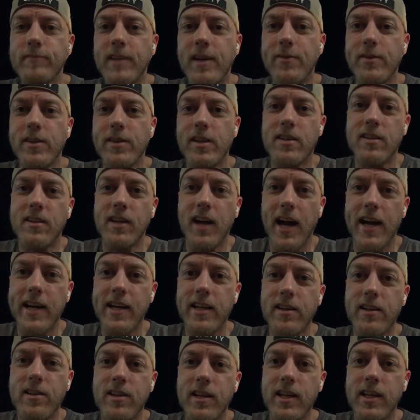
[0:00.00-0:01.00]
if it's
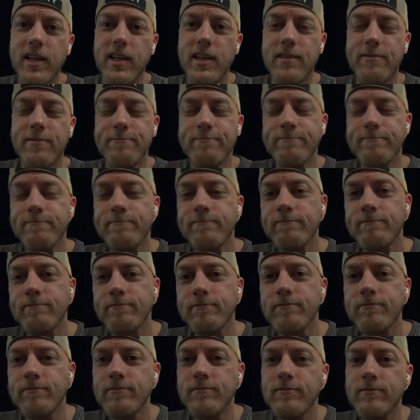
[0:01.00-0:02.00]
Dynasty,
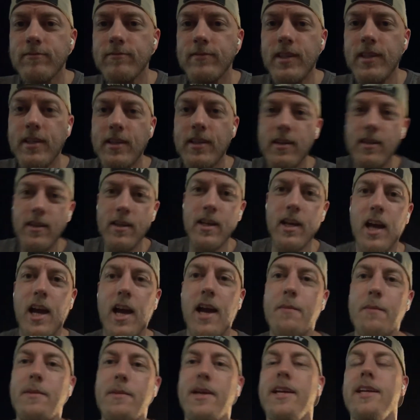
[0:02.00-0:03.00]

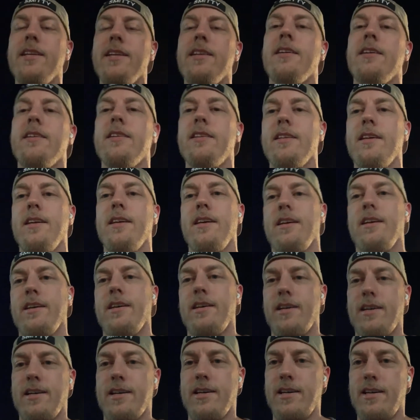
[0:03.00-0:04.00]
I mean,
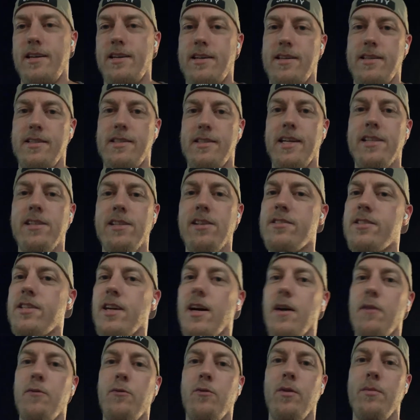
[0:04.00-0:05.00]
that's a
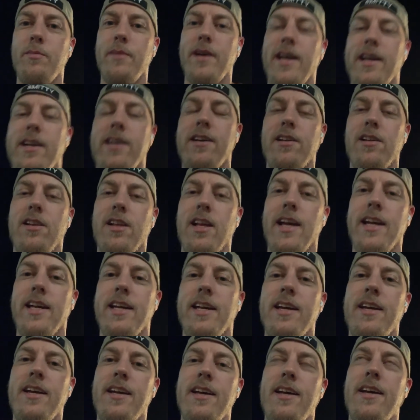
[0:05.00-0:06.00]
tough one, man, because,
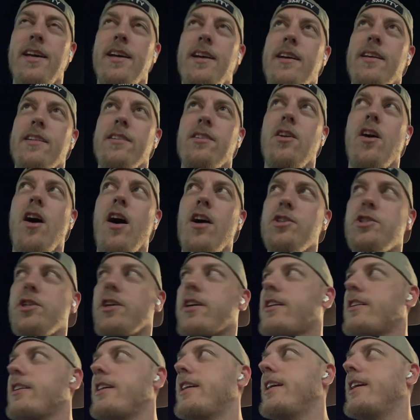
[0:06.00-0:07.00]
like,
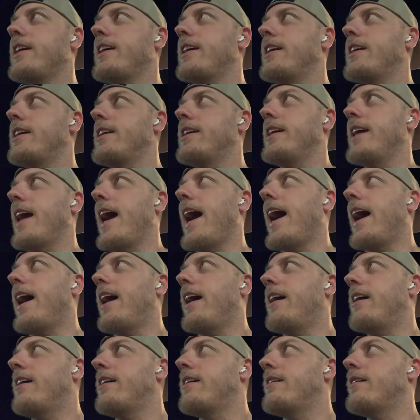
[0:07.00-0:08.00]
logically,
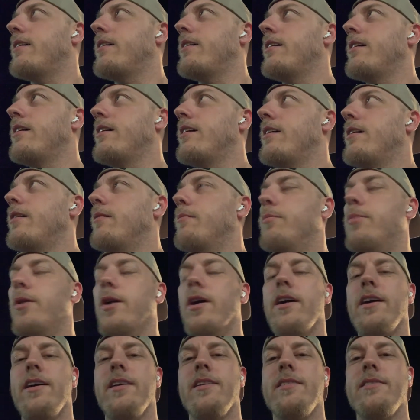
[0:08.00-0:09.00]
yeah,
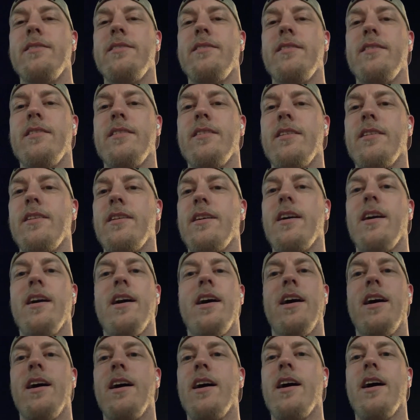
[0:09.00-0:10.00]
but
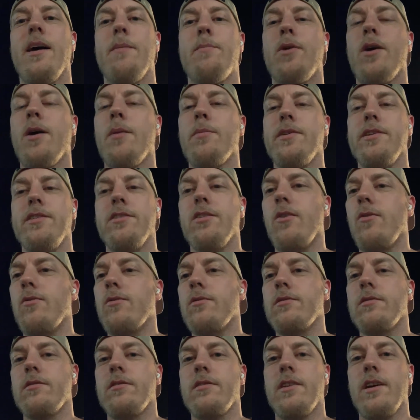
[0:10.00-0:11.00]
I probably
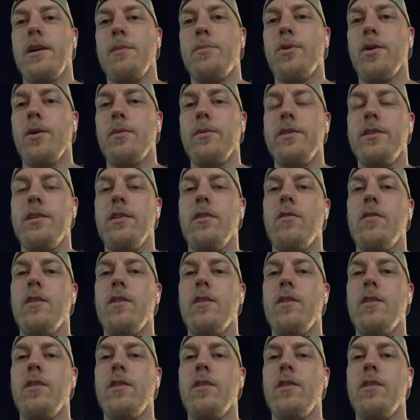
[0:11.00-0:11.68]
don't. I probably